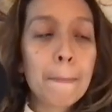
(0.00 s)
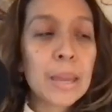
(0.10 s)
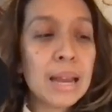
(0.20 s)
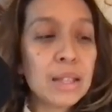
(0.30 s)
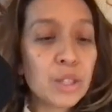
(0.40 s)

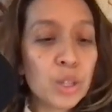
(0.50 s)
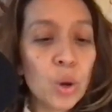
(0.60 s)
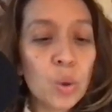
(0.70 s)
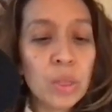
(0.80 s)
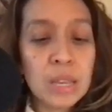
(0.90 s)
And
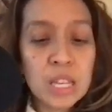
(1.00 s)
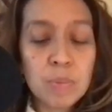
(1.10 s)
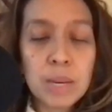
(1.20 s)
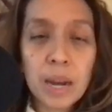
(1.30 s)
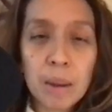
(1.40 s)
so these
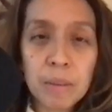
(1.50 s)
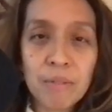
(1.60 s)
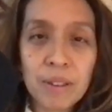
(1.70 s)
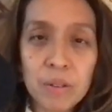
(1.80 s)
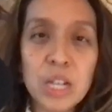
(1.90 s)
become the
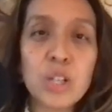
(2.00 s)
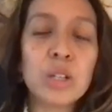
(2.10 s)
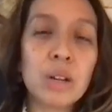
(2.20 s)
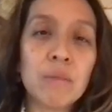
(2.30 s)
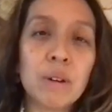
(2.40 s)
foundation
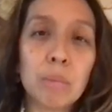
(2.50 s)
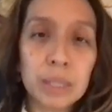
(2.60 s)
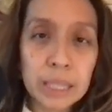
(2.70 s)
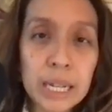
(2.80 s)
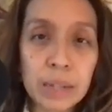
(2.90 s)
of our
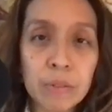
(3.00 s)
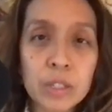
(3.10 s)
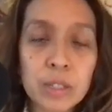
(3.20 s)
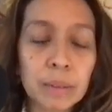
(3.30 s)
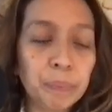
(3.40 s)
beliefs.